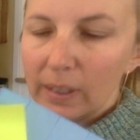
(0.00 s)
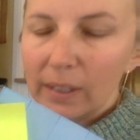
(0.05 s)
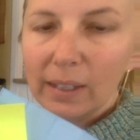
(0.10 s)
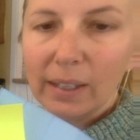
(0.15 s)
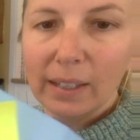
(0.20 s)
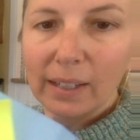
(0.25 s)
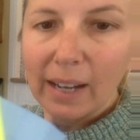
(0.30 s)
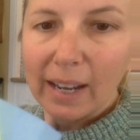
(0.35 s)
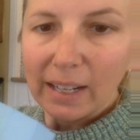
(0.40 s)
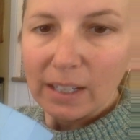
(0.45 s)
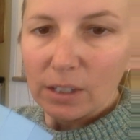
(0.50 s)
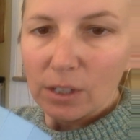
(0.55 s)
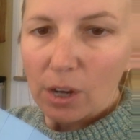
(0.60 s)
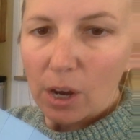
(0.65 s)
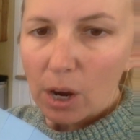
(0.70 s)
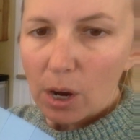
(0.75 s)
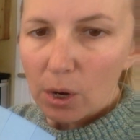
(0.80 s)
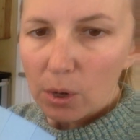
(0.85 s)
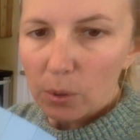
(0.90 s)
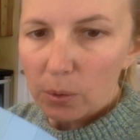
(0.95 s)
And I
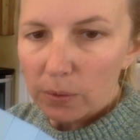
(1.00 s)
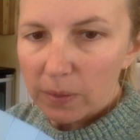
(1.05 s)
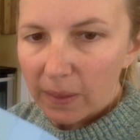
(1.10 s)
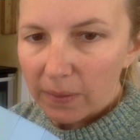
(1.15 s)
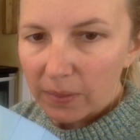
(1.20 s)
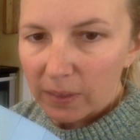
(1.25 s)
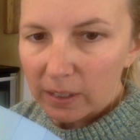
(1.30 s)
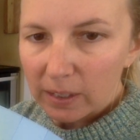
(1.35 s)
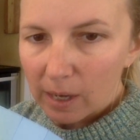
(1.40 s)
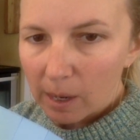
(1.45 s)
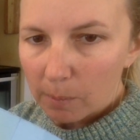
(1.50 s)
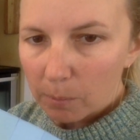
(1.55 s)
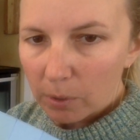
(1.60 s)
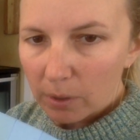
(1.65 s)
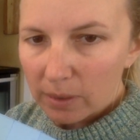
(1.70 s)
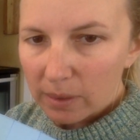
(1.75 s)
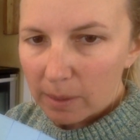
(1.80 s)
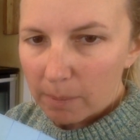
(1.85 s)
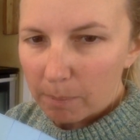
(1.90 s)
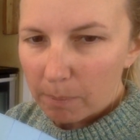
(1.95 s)
know that the number on
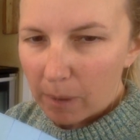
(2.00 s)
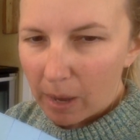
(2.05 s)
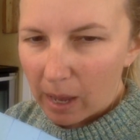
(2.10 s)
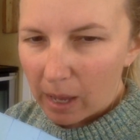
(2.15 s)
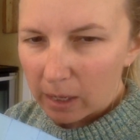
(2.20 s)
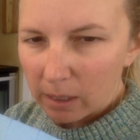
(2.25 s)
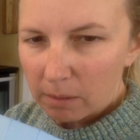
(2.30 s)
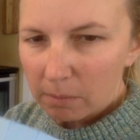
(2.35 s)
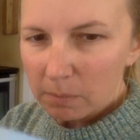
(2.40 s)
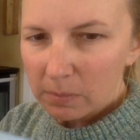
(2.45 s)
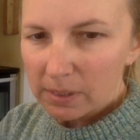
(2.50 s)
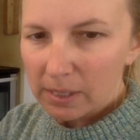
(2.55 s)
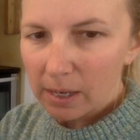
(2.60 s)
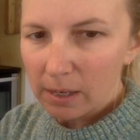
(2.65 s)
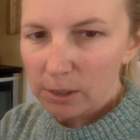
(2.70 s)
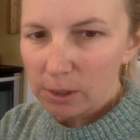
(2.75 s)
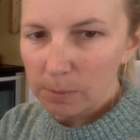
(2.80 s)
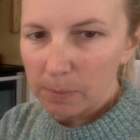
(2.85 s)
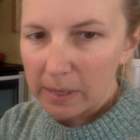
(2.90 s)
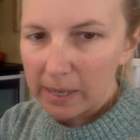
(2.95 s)
the bottom
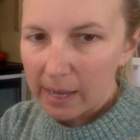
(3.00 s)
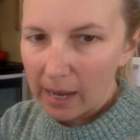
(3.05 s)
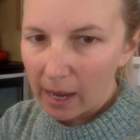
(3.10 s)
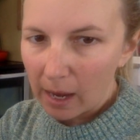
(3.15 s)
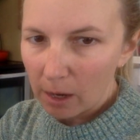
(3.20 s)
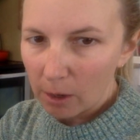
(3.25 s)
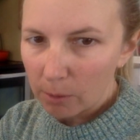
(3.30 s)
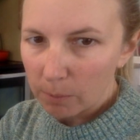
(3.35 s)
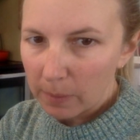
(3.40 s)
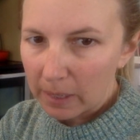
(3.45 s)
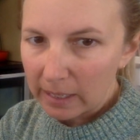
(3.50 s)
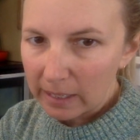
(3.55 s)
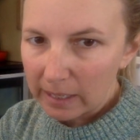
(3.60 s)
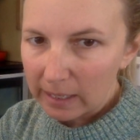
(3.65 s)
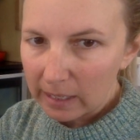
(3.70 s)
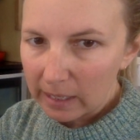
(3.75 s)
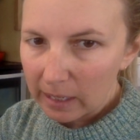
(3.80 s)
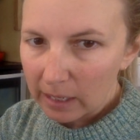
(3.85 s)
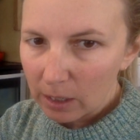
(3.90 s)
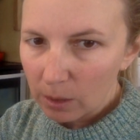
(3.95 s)
tells me how many
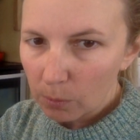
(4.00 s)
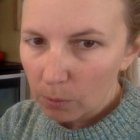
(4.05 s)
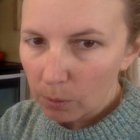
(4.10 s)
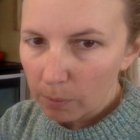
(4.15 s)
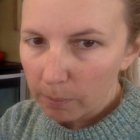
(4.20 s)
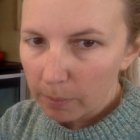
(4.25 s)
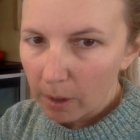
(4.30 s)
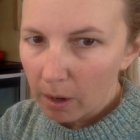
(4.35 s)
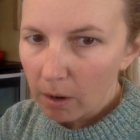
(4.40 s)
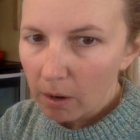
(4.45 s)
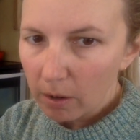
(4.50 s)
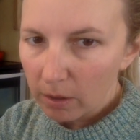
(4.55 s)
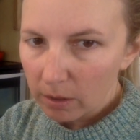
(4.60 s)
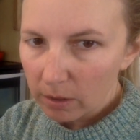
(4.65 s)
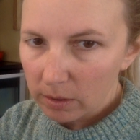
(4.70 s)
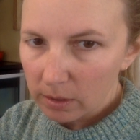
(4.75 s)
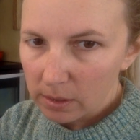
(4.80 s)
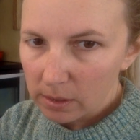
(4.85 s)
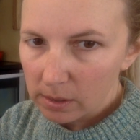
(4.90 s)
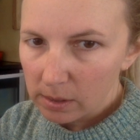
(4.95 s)
equal
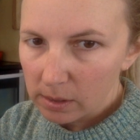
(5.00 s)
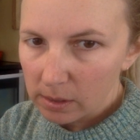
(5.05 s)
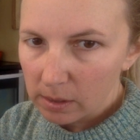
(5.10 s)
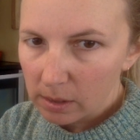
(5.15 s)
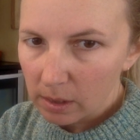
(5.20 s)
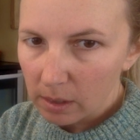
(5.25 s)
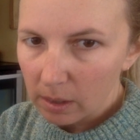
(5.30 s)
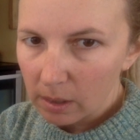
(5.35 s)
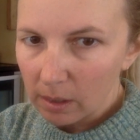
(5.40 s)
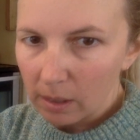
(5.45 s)
parts.